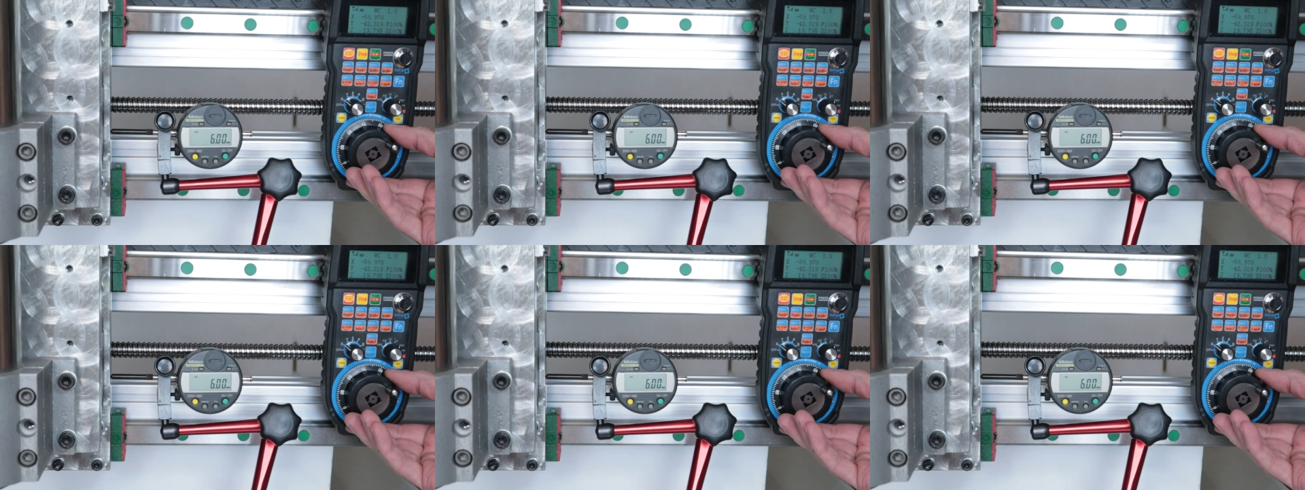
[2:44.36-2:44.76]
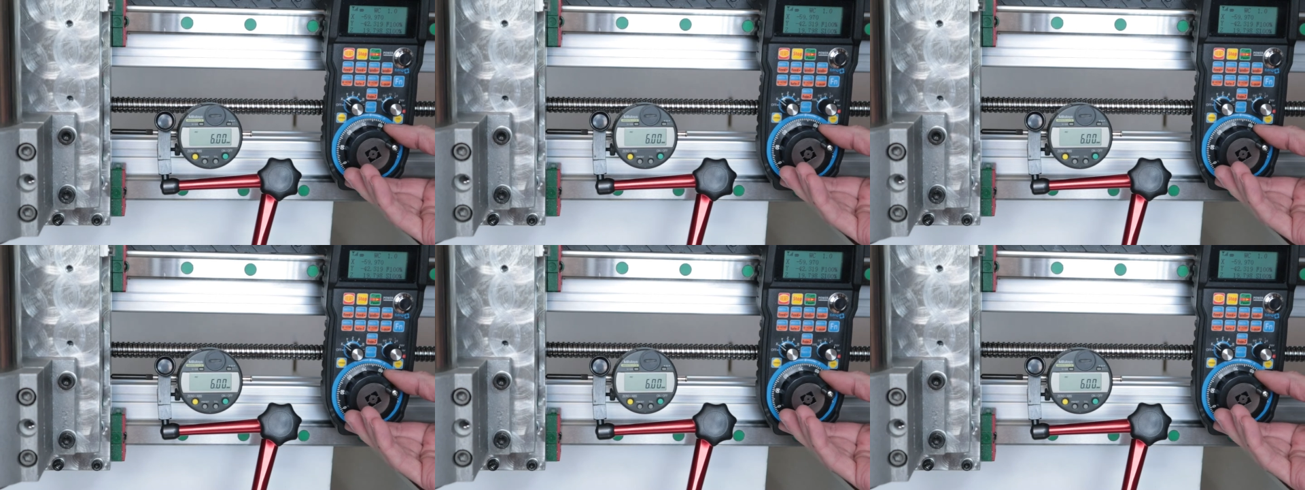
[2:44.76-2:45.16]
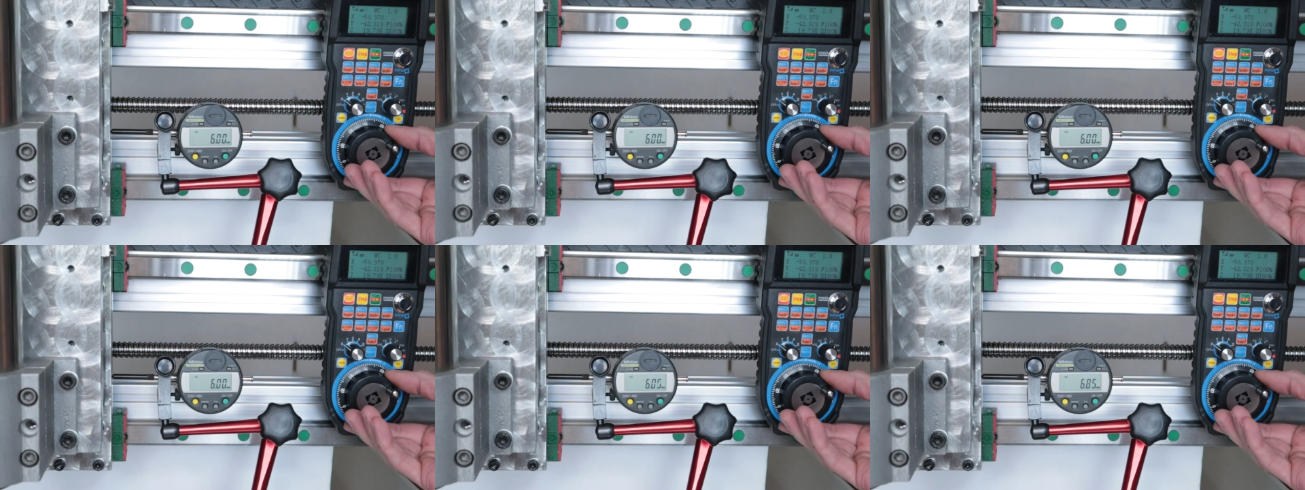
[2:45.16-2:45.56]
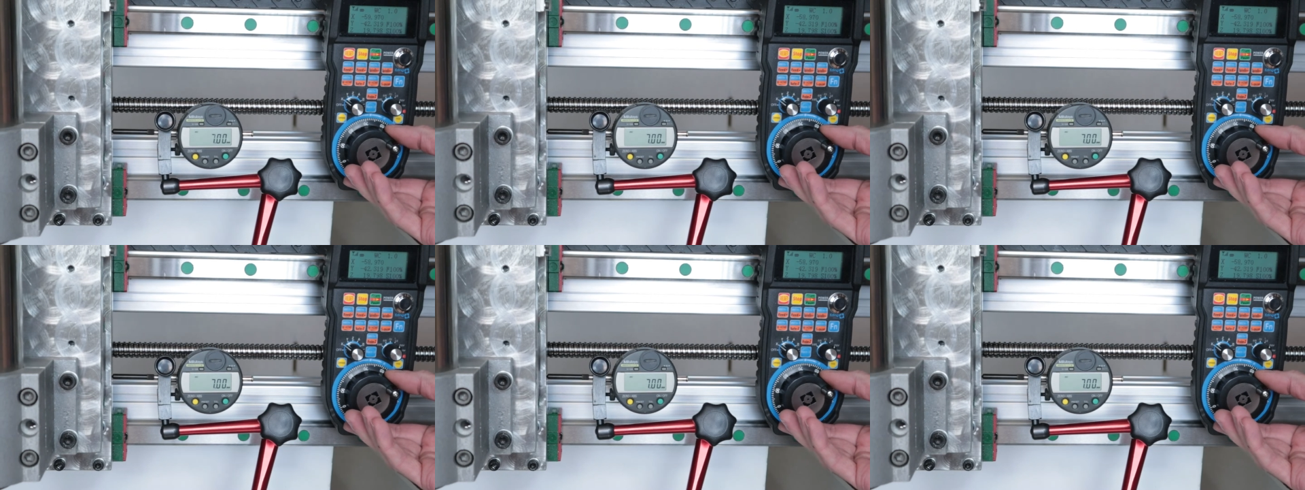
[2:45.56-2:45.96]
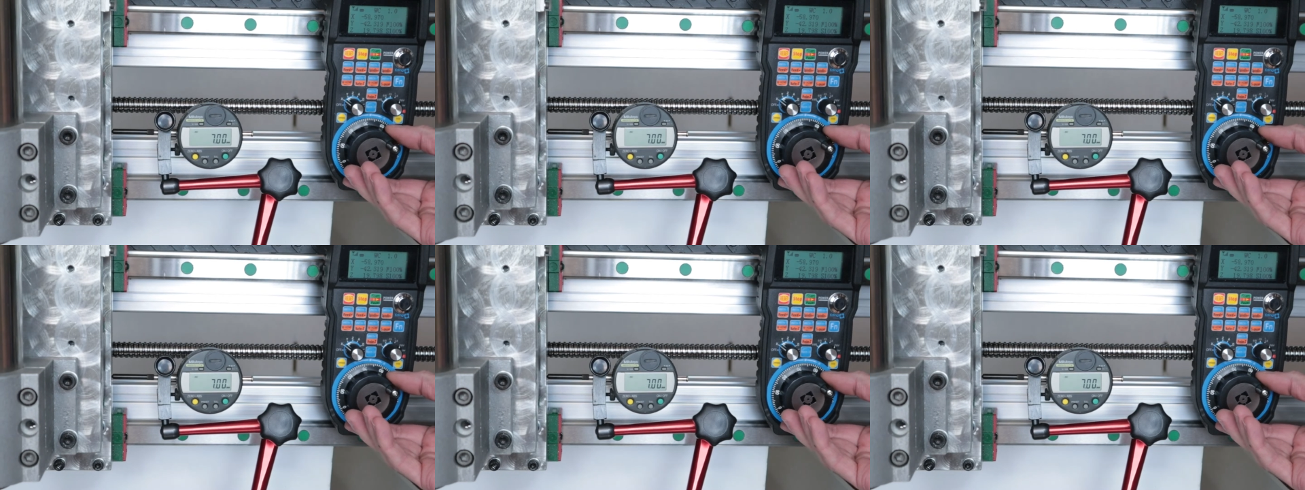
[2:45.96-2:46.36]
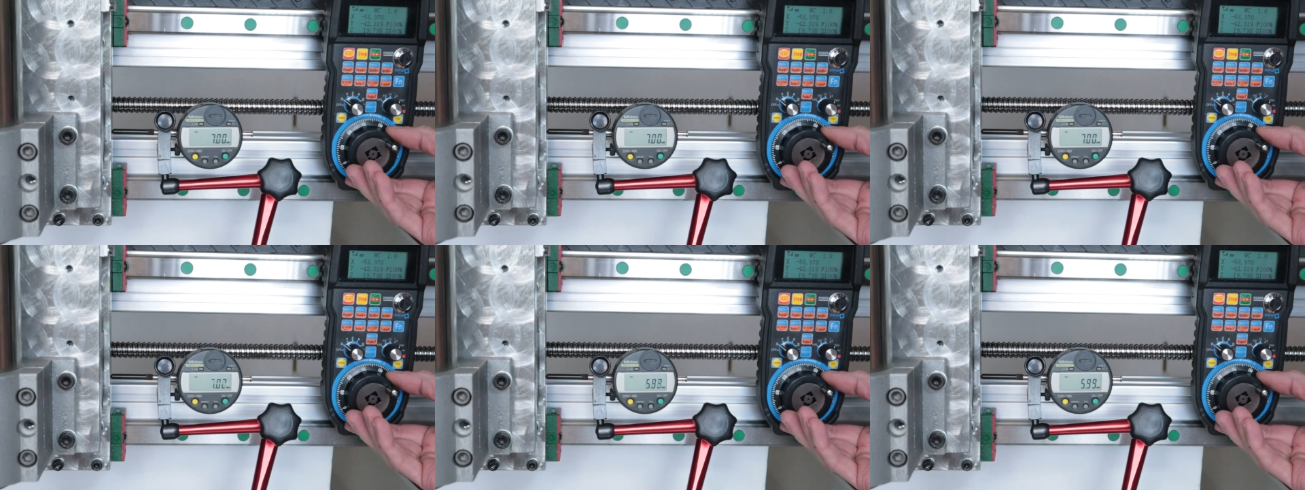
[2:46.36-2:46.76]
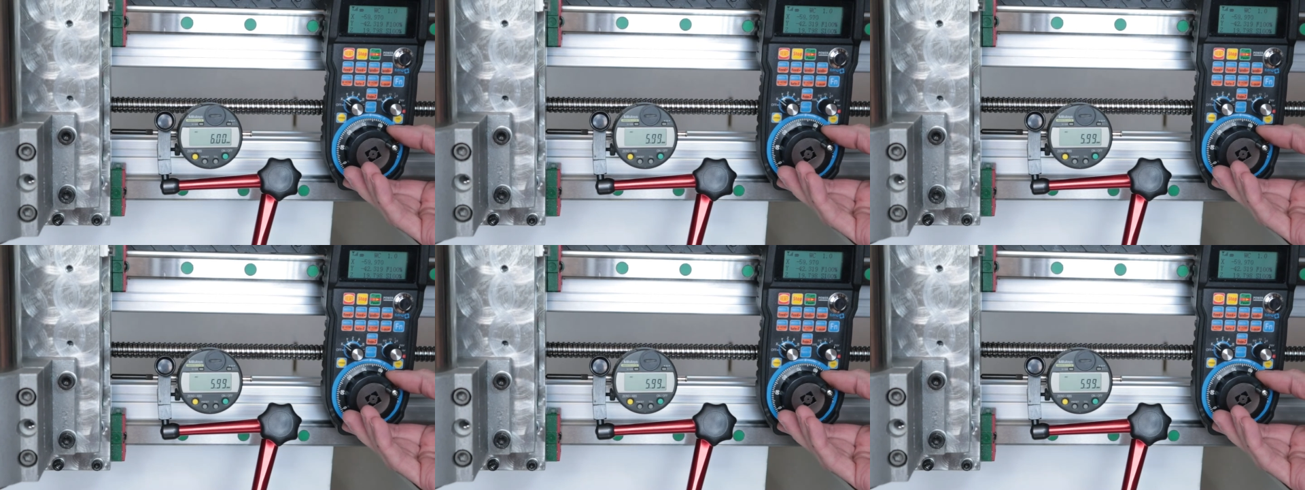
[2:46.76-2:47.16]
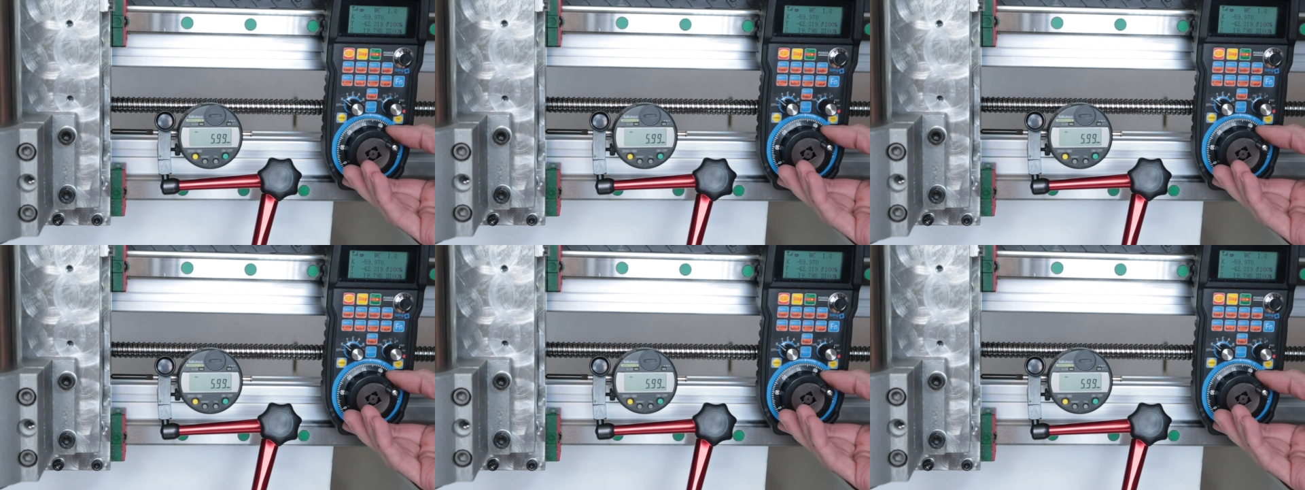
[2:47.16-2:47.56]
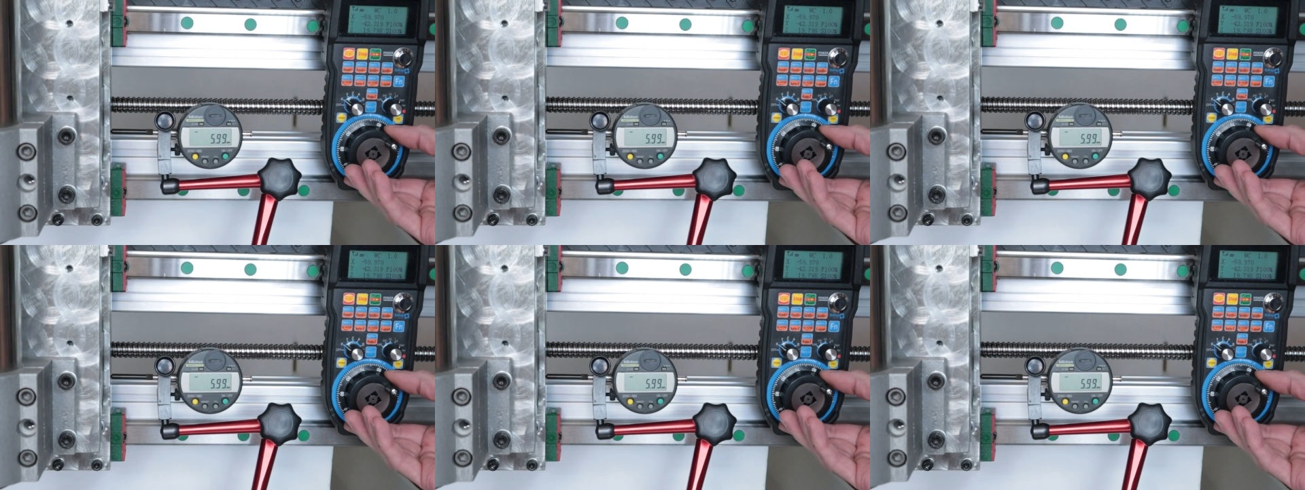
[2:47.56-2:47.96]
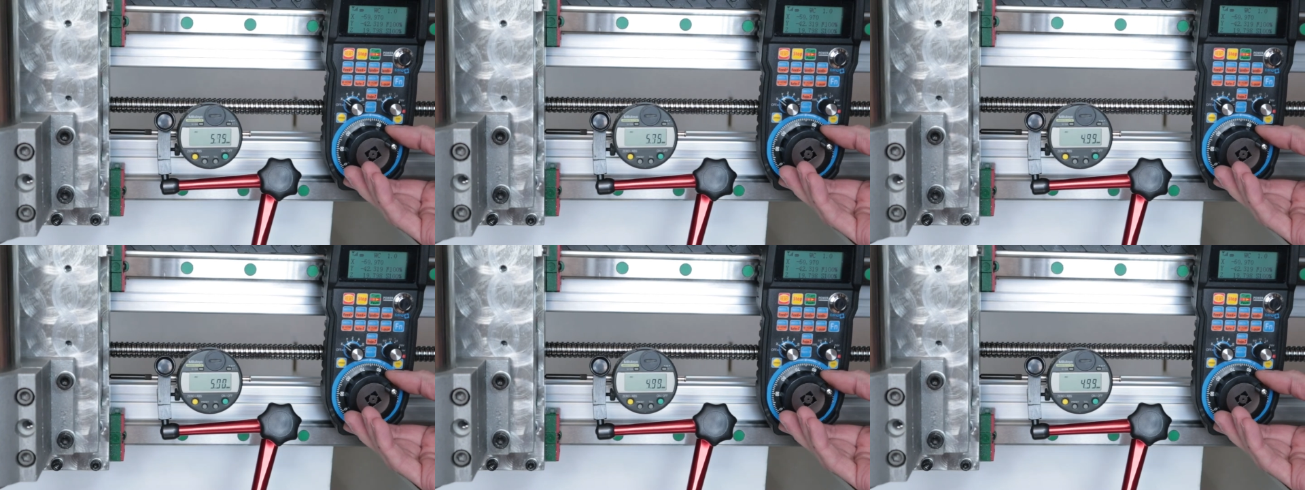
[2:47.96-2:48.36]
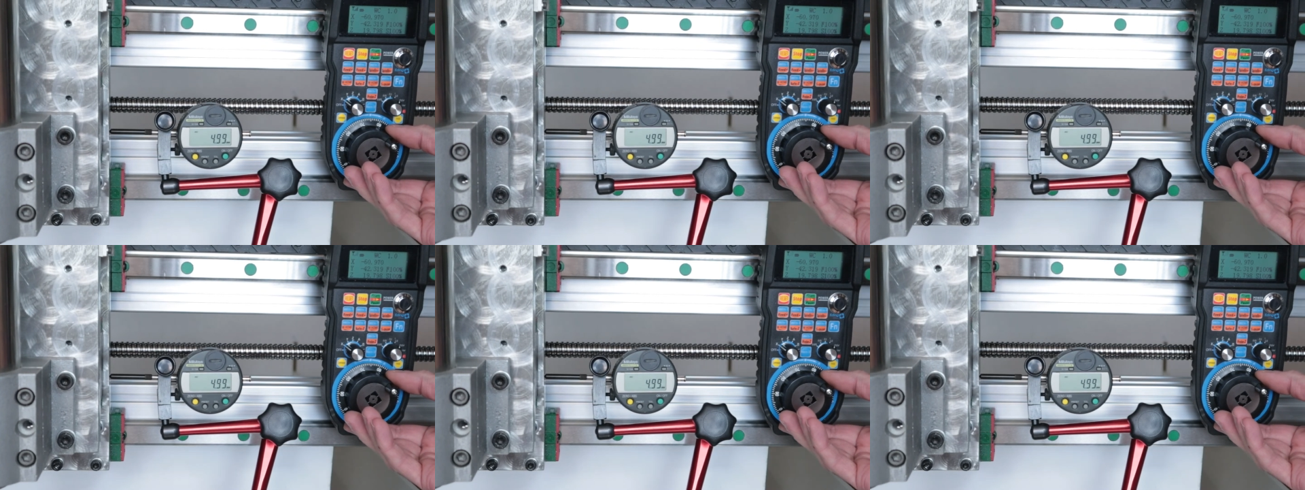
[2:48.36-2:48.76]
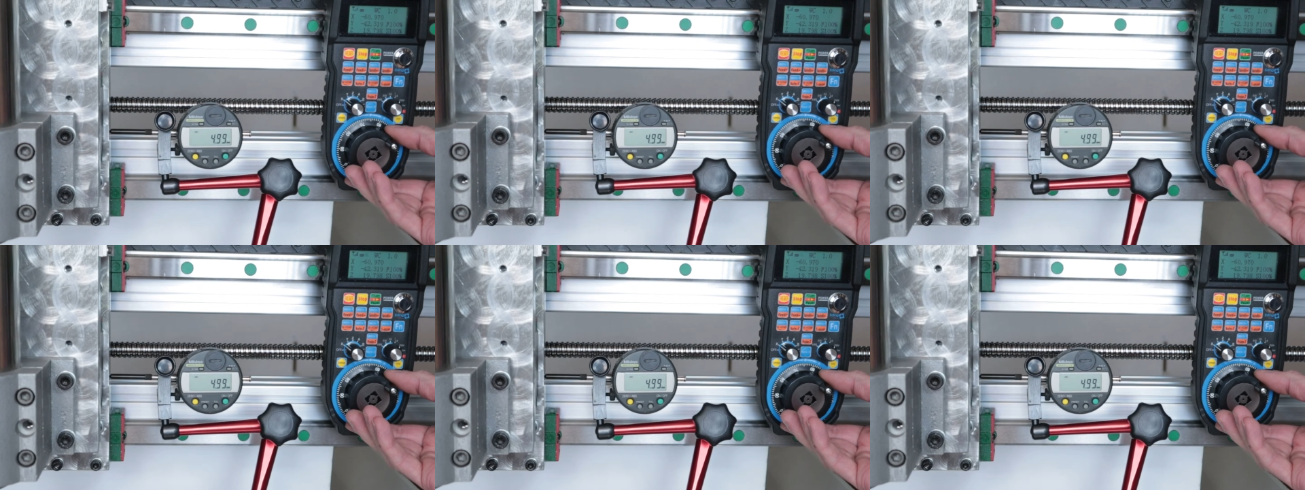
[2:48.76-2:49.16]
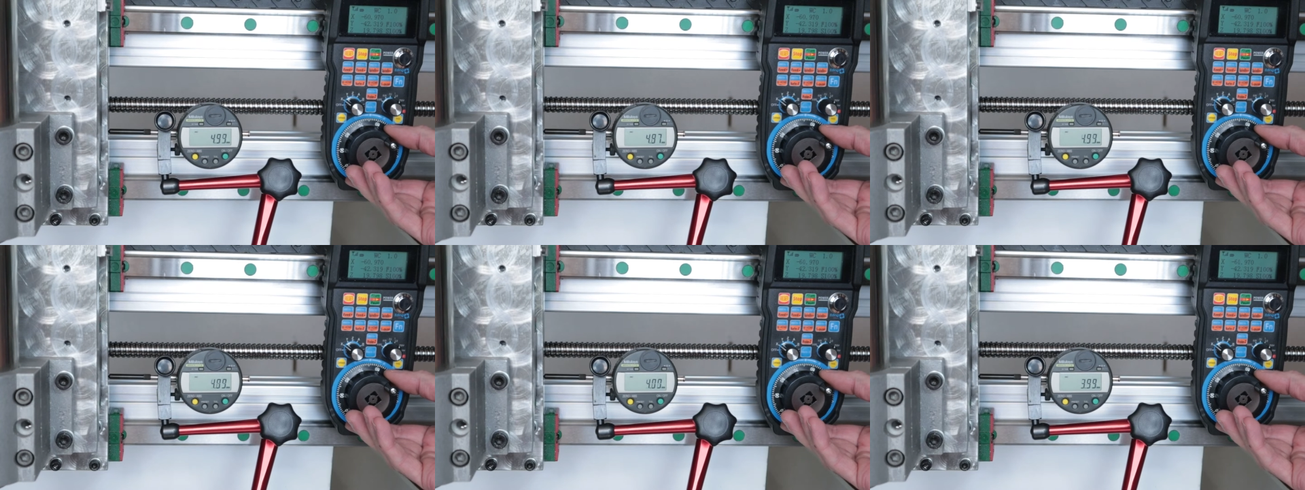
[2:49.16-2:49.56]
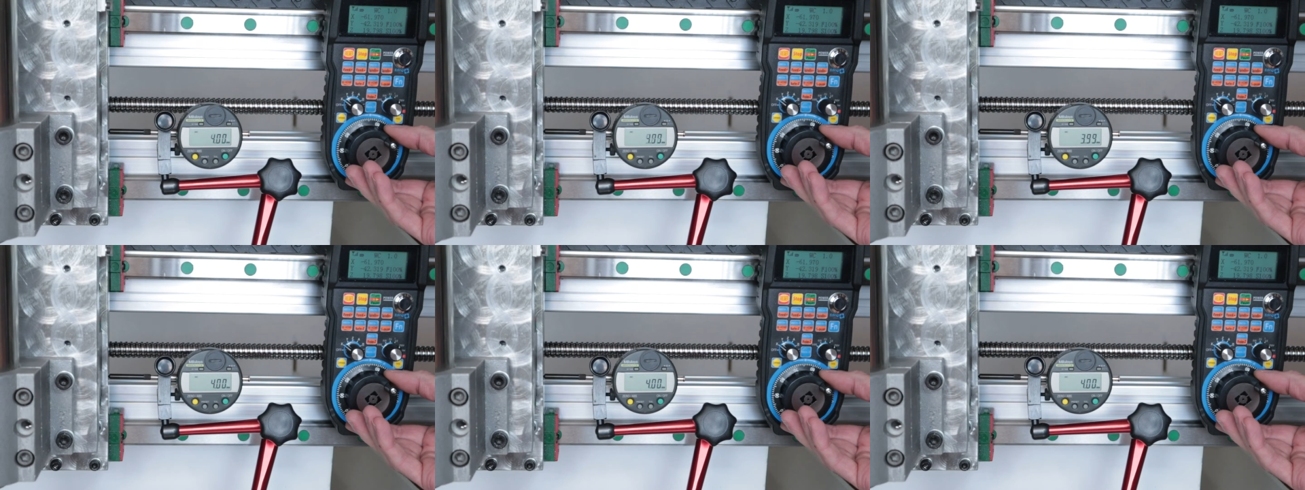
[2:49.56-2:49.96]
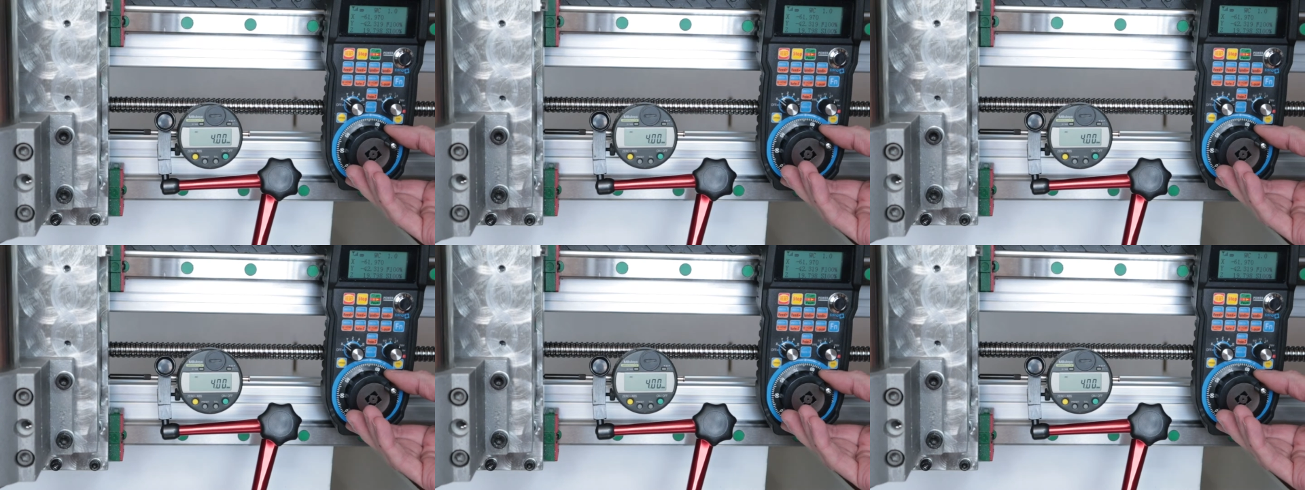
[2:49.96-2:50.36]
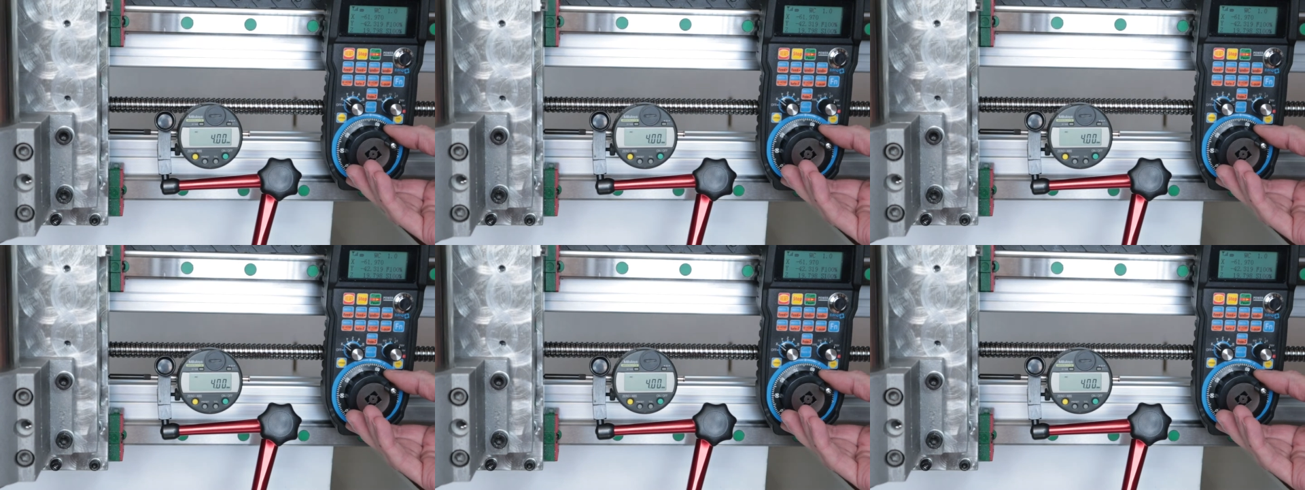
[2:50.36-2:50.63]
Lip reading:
[unreadable: no face in view]